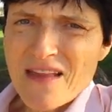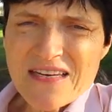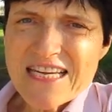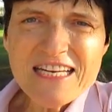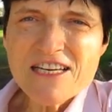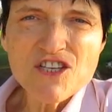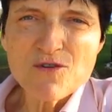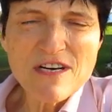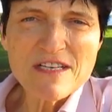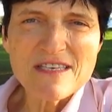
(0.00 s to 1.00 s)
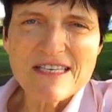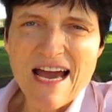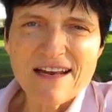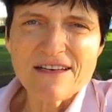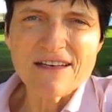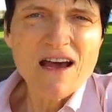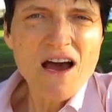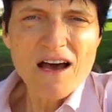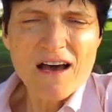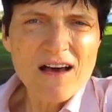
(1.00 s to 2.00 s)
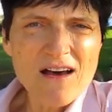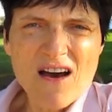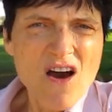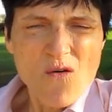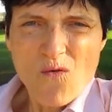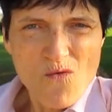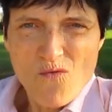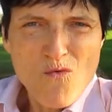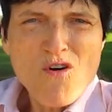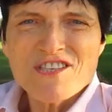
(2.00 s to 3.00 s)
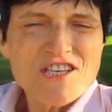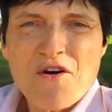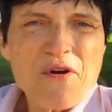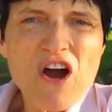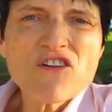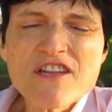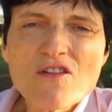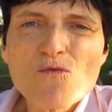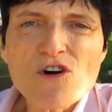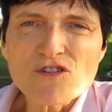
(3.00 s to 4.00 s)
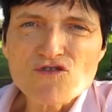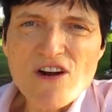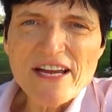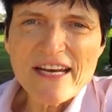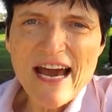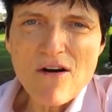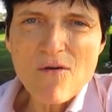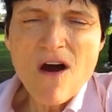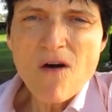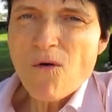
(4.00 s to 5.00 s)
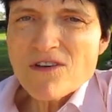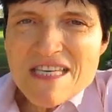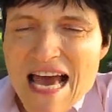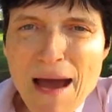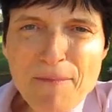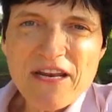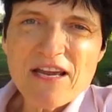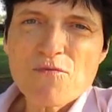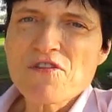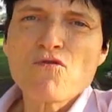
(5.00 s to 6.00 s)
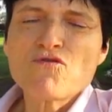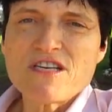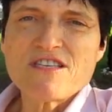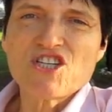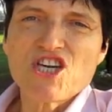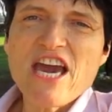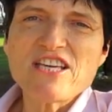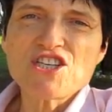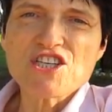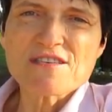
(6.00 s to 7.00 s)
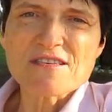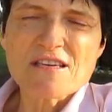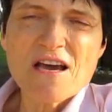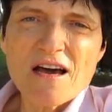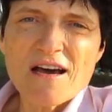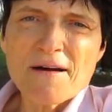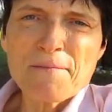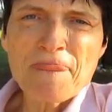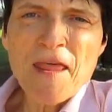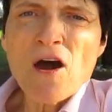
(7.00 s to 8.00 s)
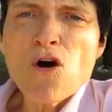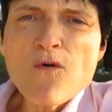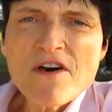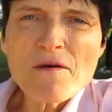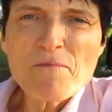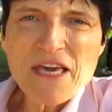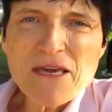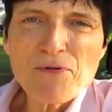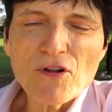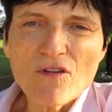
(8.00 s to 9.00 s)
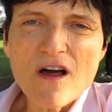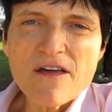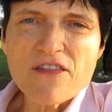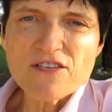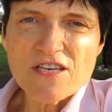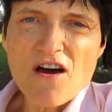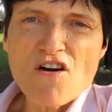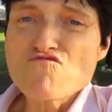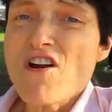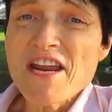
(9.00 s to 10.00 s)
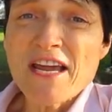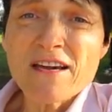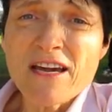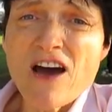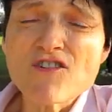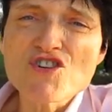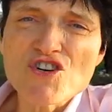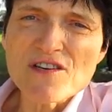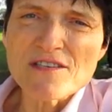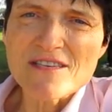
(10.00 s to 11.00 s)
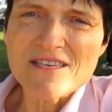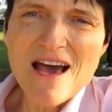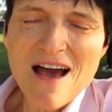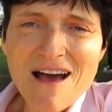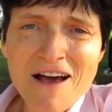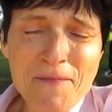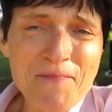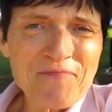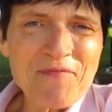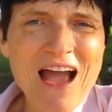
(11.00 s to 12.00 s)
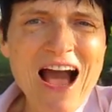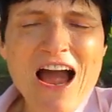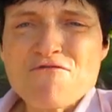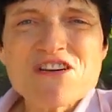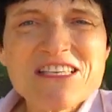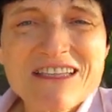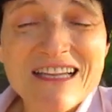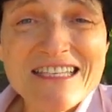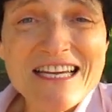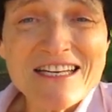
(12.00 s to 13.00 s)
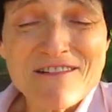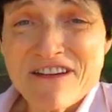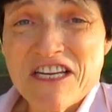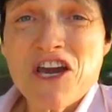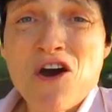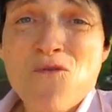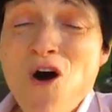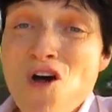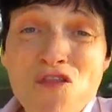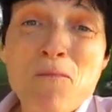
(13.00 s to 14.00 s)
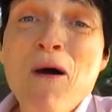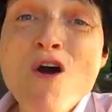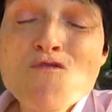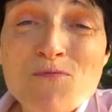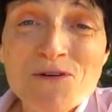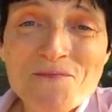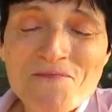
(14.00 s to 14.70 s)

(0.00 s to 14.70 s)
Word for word: needing to understand what's going on in the world right now, what's happening with all these changes, who are the people that are running countries. I recently did a video on the Pope,